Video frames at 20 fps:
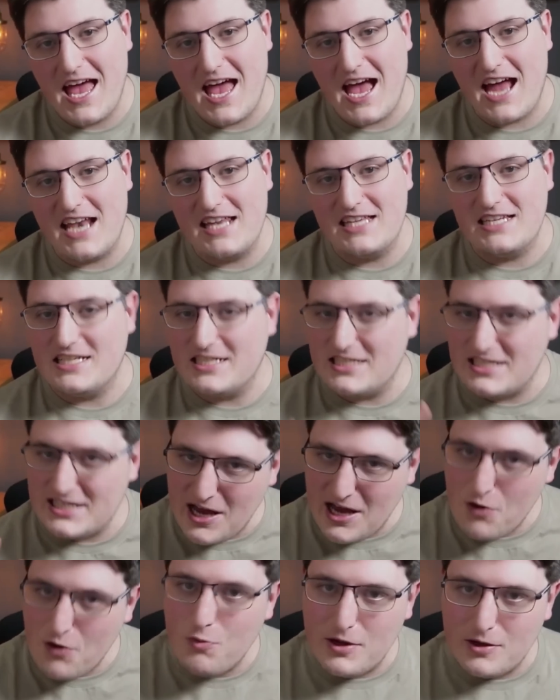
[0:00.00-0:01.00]
and it is
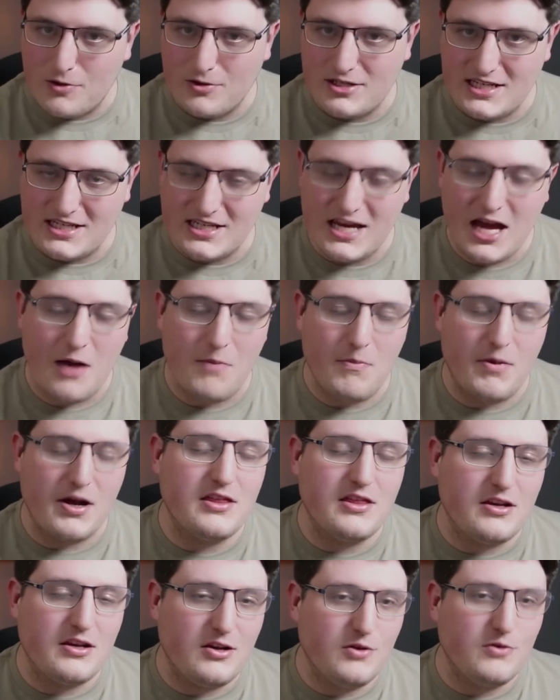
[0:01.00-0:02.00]
now wielded by
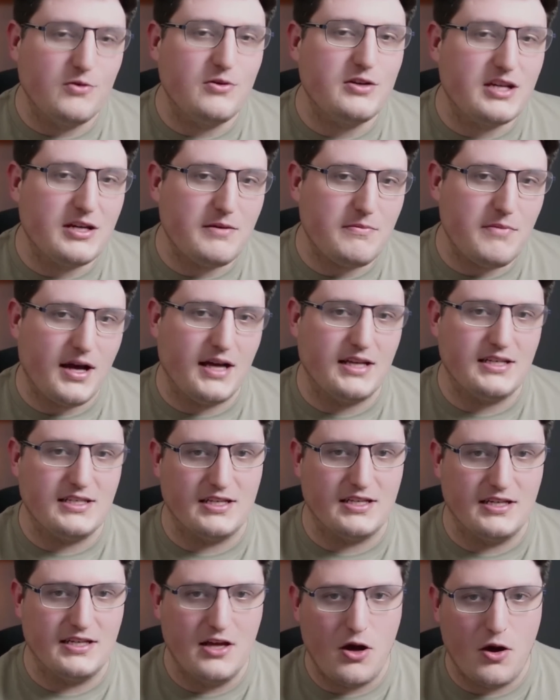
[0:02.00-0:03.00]
the Lord
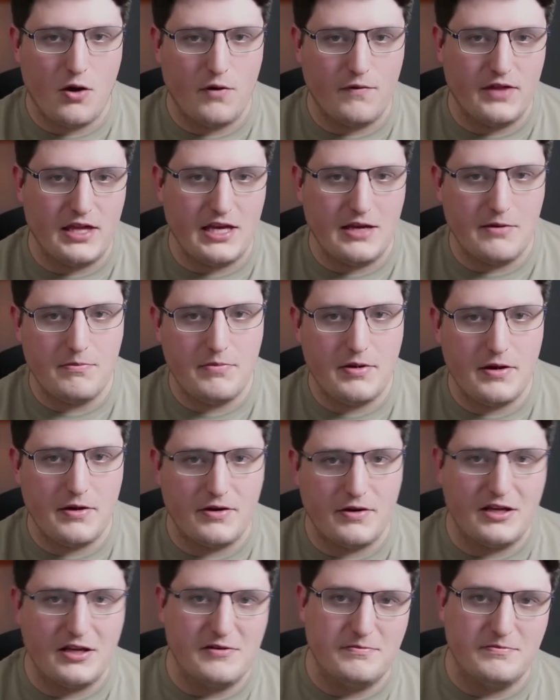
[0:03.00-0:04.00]
Commander of the
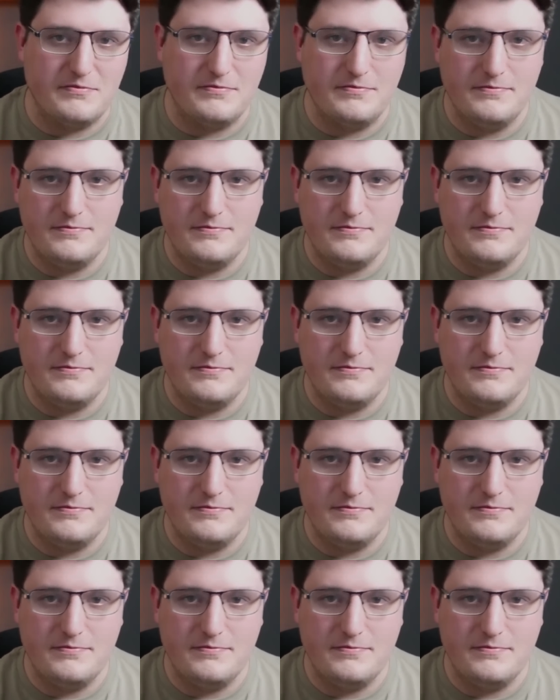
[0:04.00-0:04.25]
Imperium.